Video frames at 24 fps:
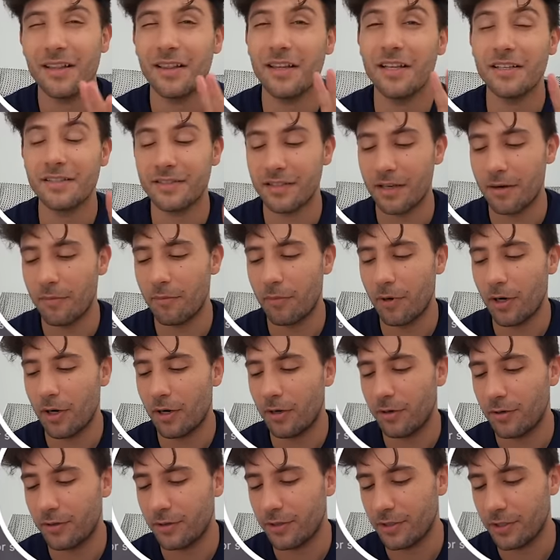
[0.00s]
Listen,
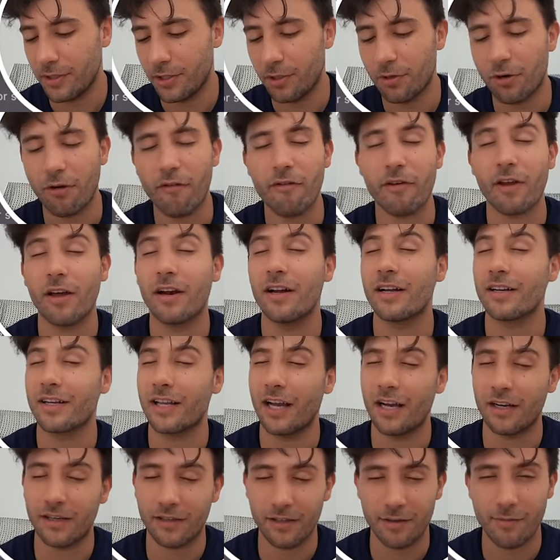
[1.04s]
bro, you don't even gotta
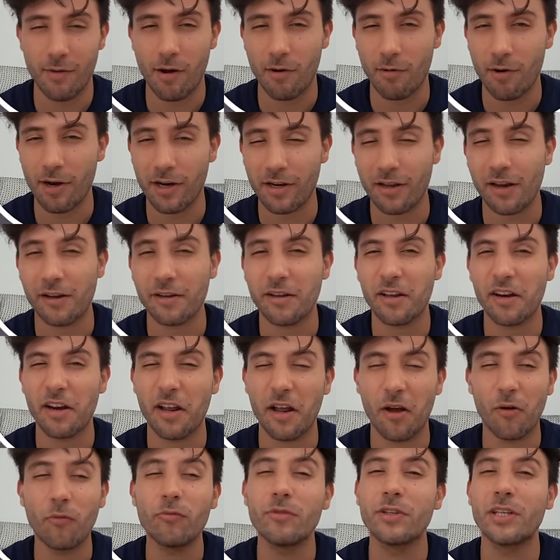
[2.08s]
calculate my rank. I got
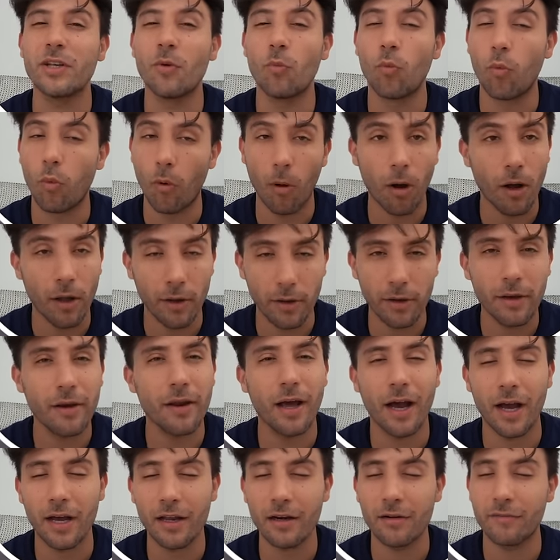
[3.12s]
only one
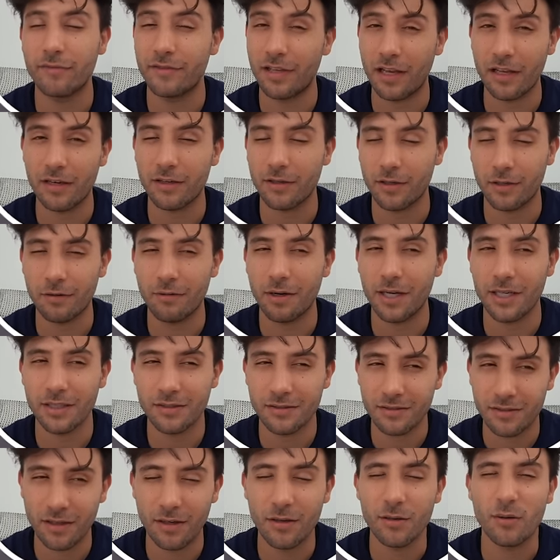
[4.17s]
out of ten correct,
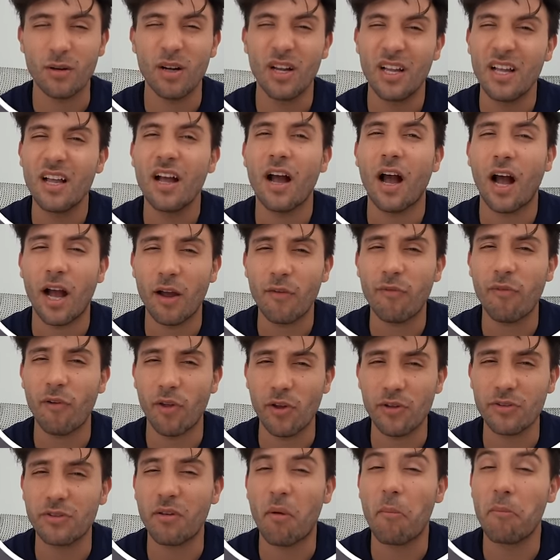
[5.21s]
so I
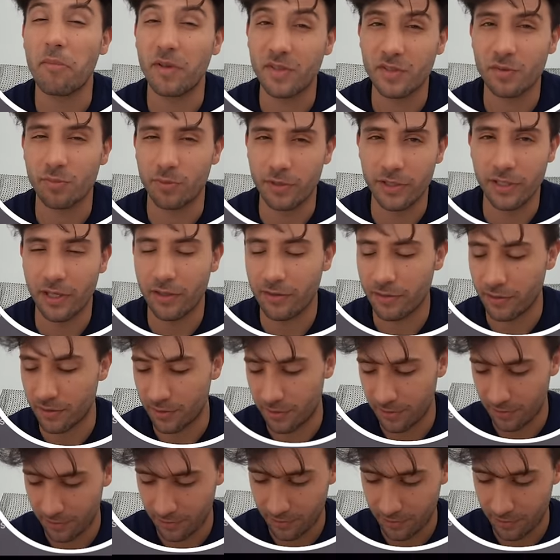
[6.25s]
failed miserably at this.